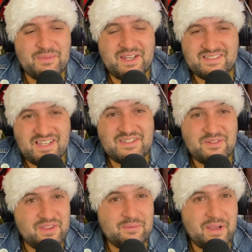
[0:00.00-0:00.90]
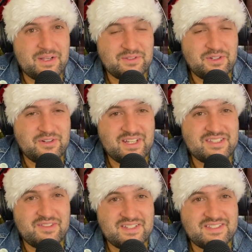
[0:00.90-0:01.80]
Because I do think Michael Dougherty
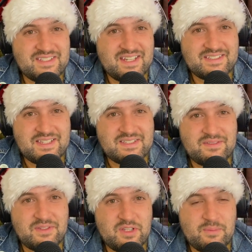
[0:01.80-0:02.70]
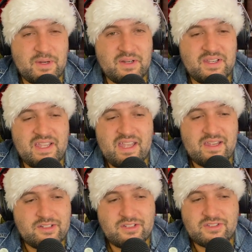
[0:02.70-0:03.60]
has a very sick sense of humor,
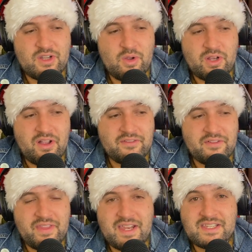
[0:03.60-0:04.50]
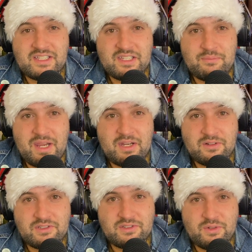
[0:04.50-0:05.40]
just going off of that Dylan
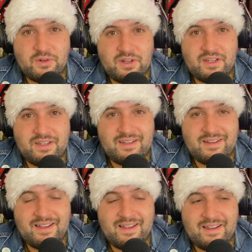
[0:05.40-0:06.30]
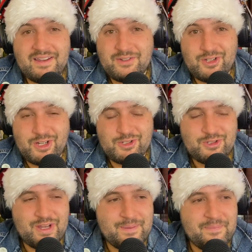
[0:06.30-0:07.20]
Baker story in Trick or
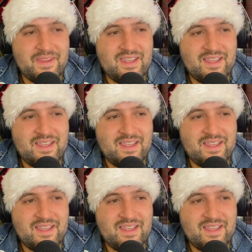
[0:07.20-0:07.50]
Treat.